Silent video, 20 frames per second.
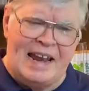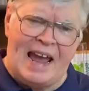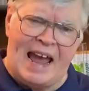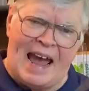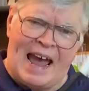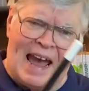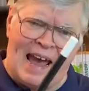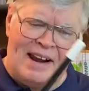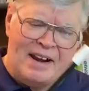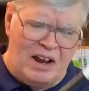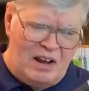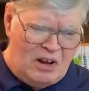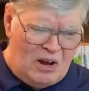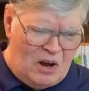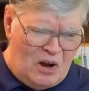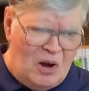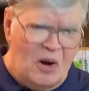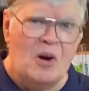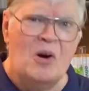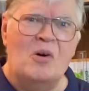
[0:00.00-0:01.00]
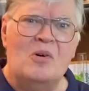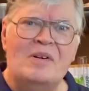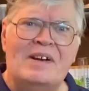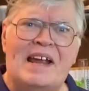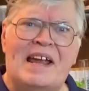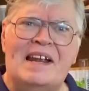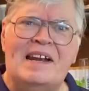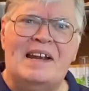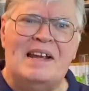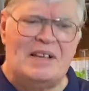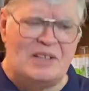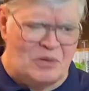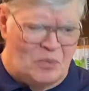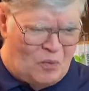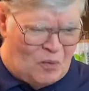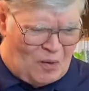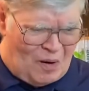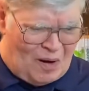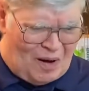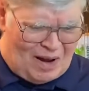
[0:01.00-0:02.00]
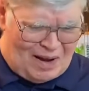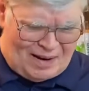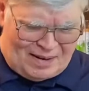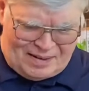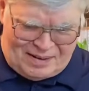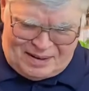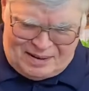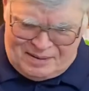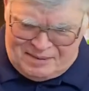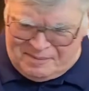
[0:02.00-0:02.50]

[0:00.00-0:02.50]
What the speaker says: had Houdini's wand.